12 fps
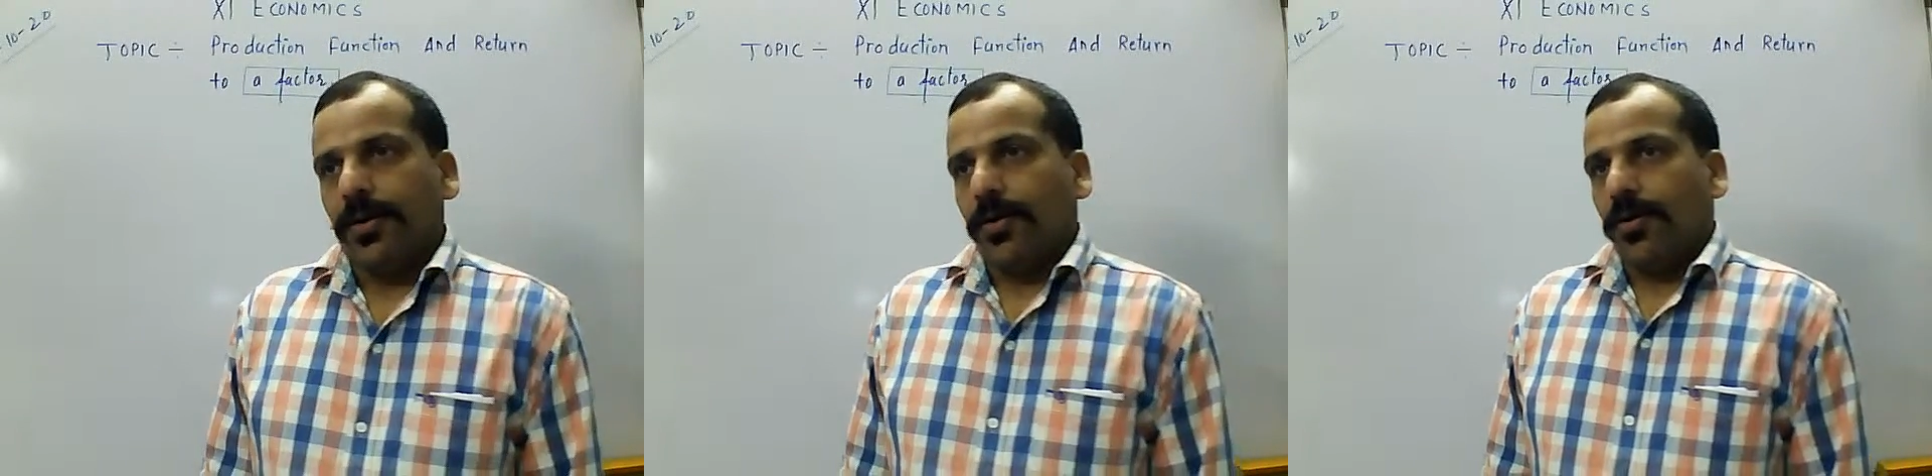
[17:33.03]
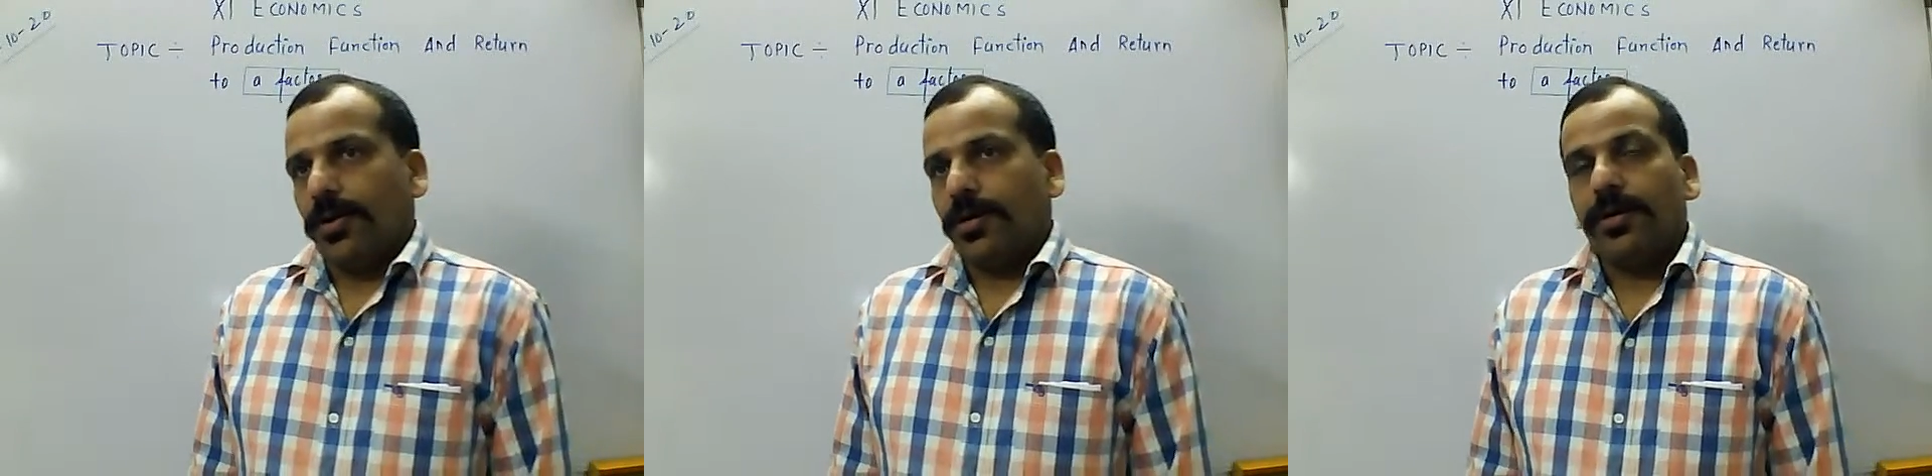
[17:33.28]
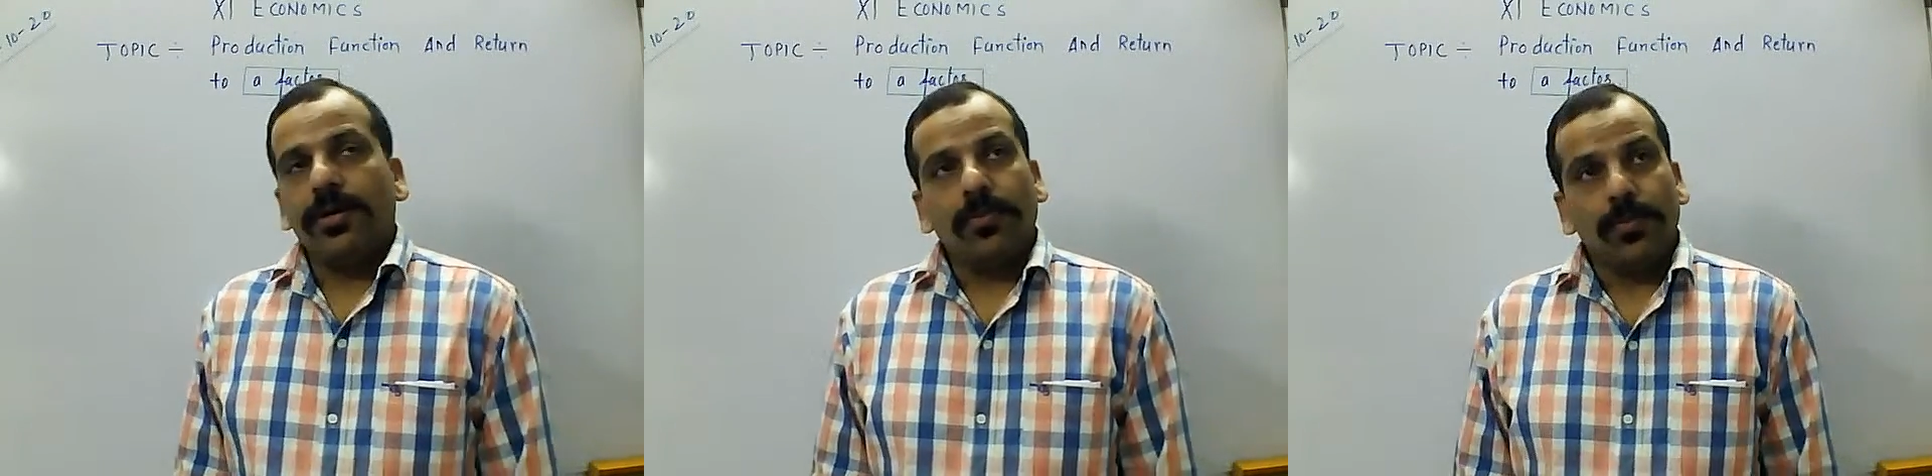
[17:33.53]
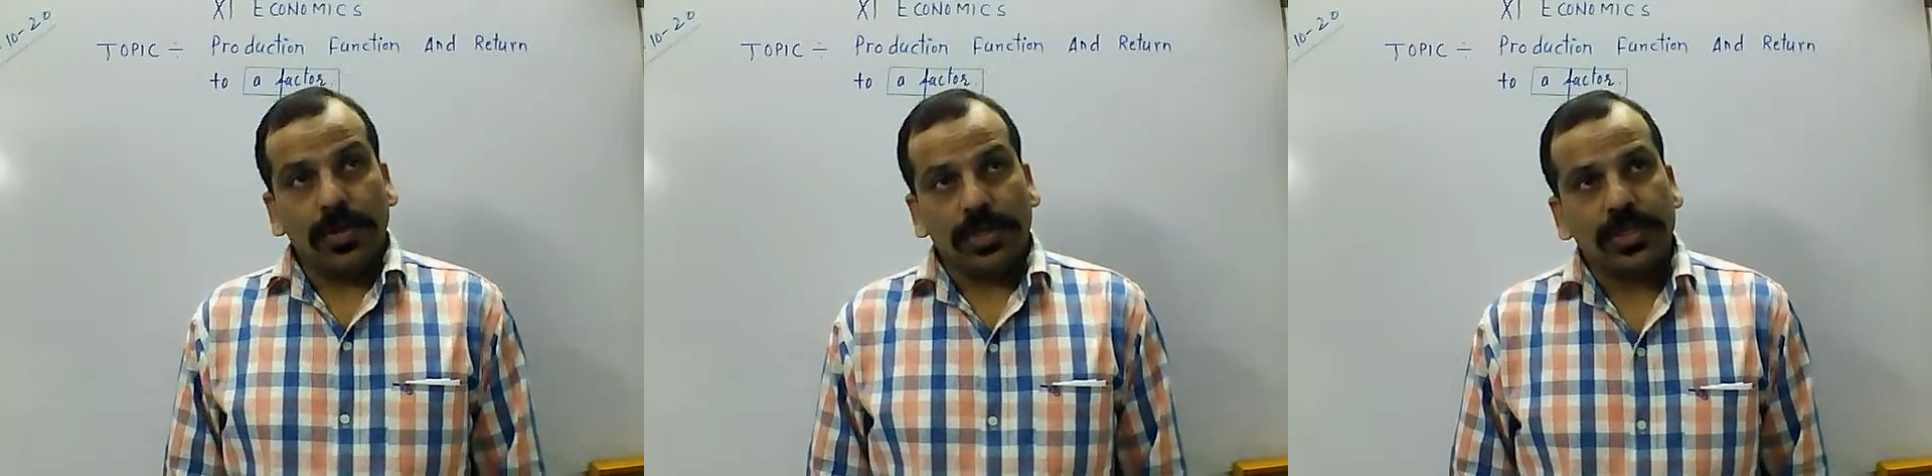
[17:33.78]
or
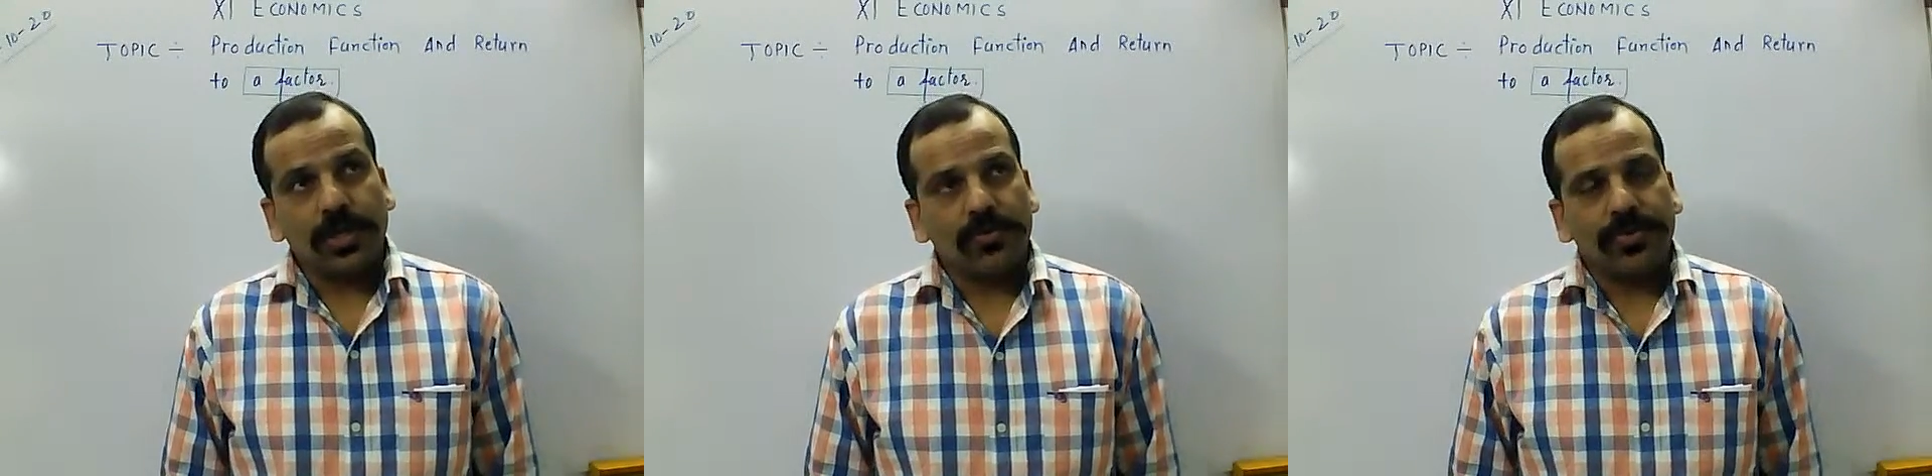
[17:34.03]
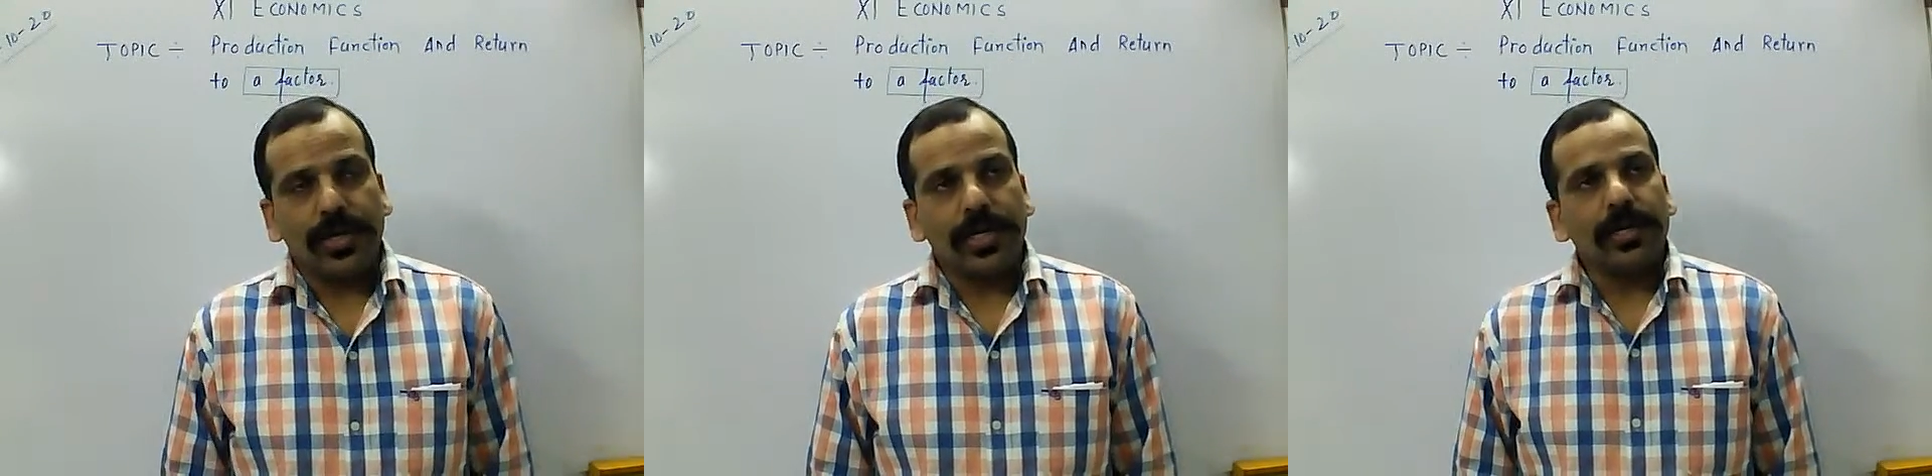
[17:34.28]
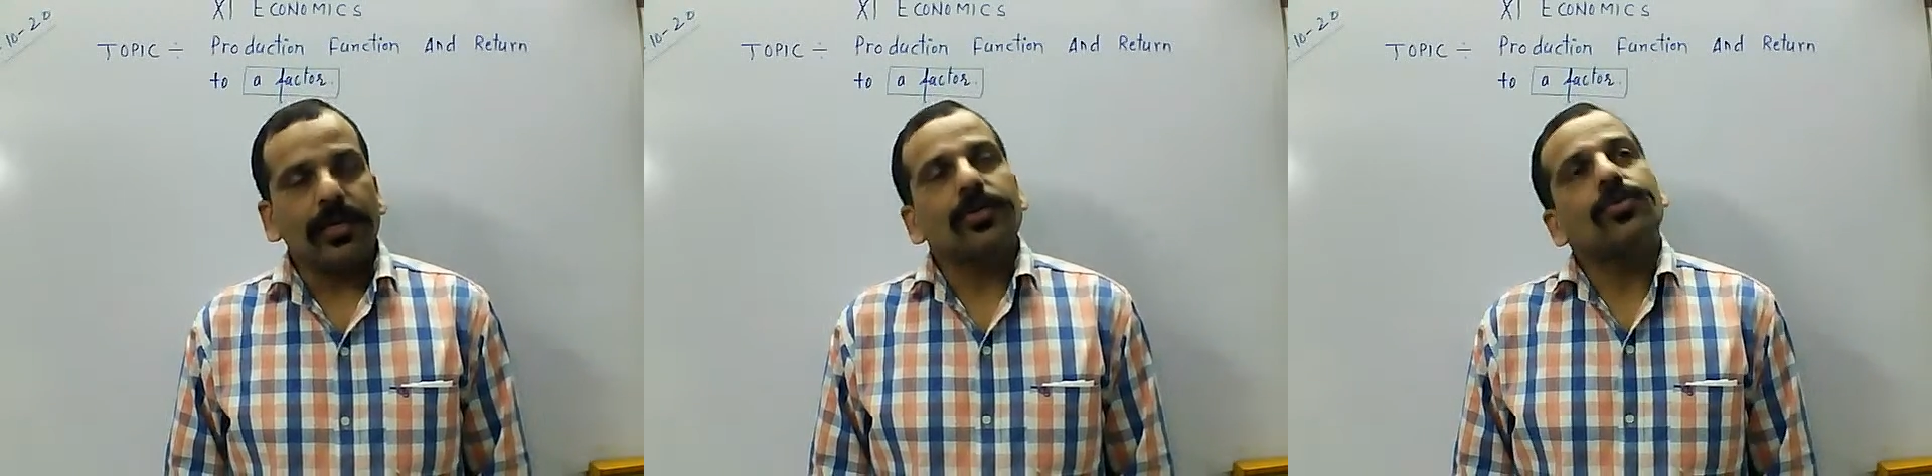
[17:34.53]
production of any